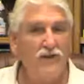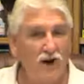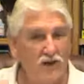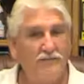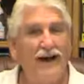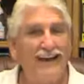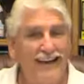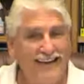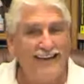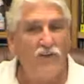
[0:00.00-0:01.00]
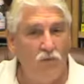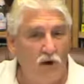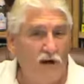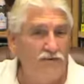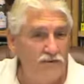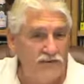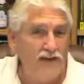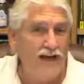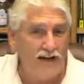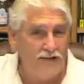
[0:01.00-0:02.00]
we talked about in the wall of the
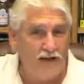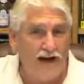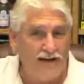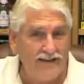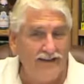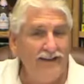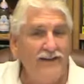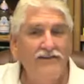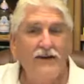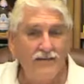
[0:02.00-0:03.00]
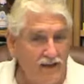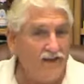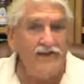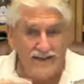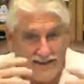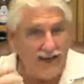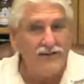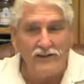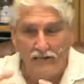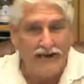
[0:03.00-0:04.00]
GI tract that the, the
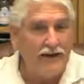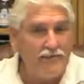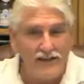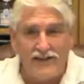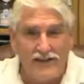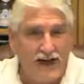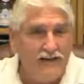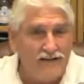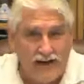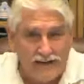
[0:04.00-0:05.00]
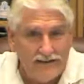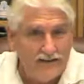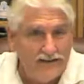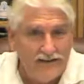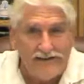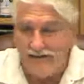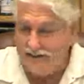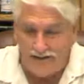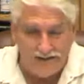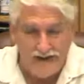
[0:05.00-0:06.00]
cells that make up the GI tract.
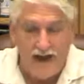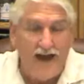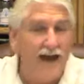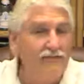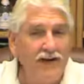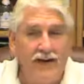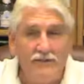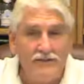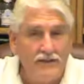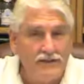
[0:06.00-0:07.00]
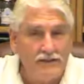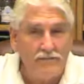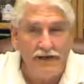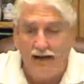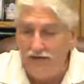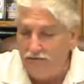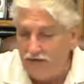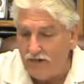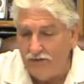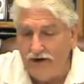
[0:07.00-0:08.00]
They have a lymph system.
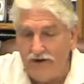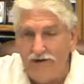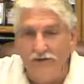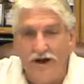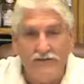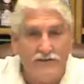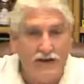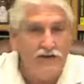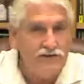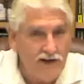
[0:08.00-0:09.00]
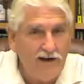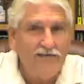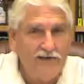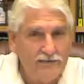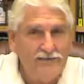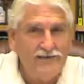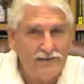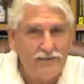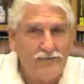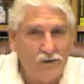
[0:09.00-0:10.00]
Everywhere you have cells, you have a lymph
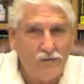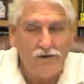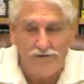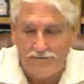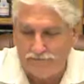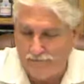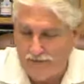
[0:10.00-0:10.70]
system almost.